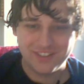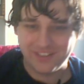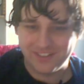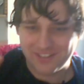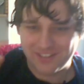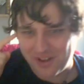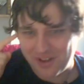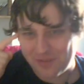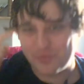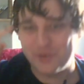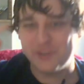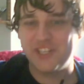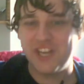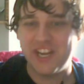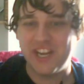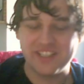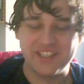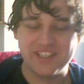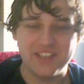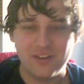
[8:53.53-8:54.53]
start
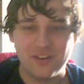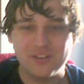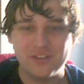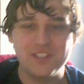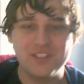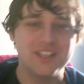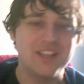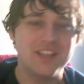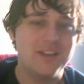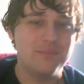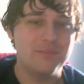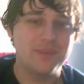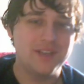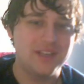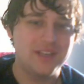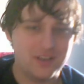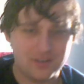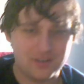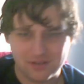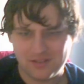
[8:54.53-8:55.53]
projecting onto them,
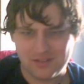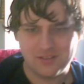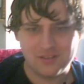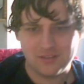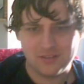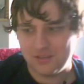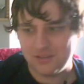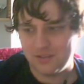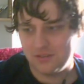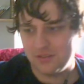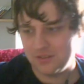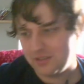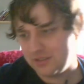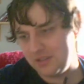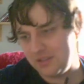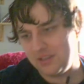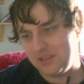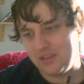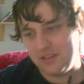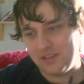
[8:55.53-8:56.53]
being like, oh,
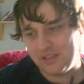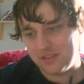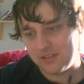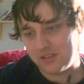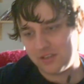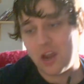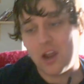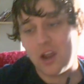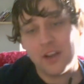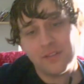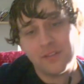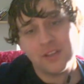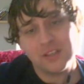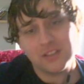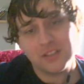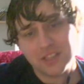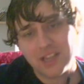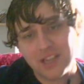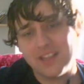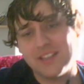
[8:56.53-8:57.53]
it kind of
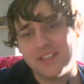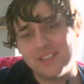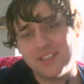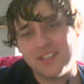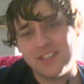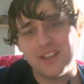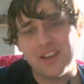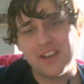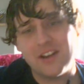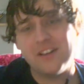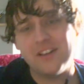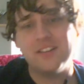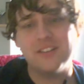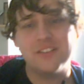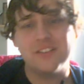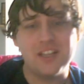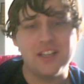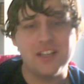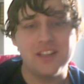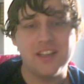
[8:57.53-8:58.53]
looks like this, it kind of
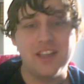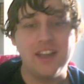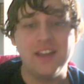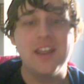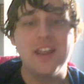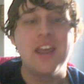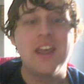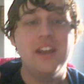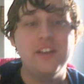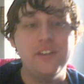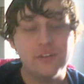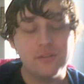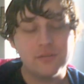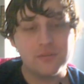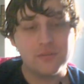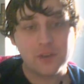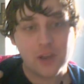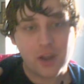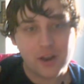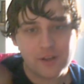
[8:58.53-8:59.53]
looks like that, and you're
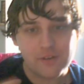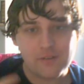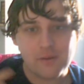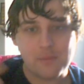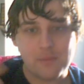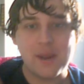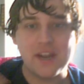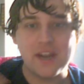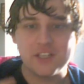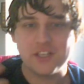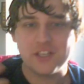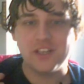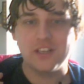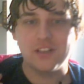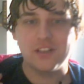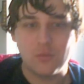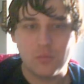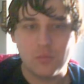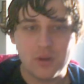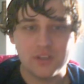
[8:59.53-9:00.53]
kind of imagining
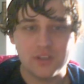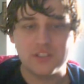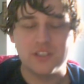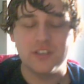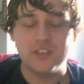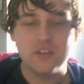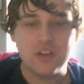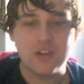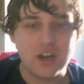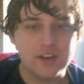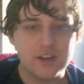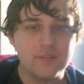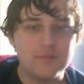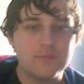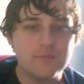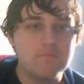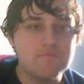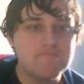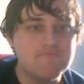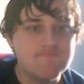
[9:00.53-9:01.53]
the worst, so you kind of
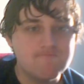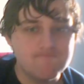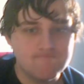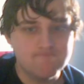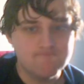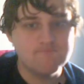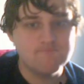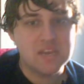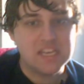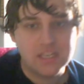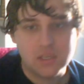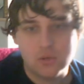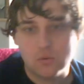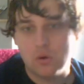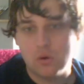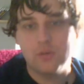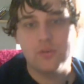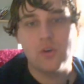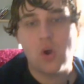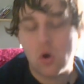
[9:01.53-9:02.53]
make
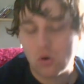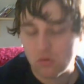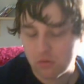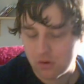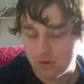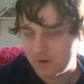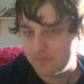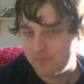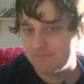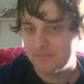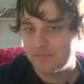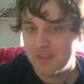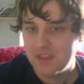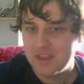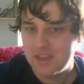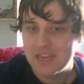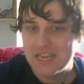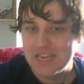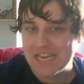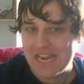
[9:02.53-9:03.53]
your own horror.
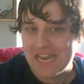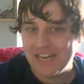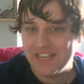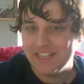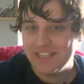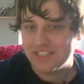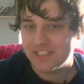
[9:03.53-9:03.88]
And it's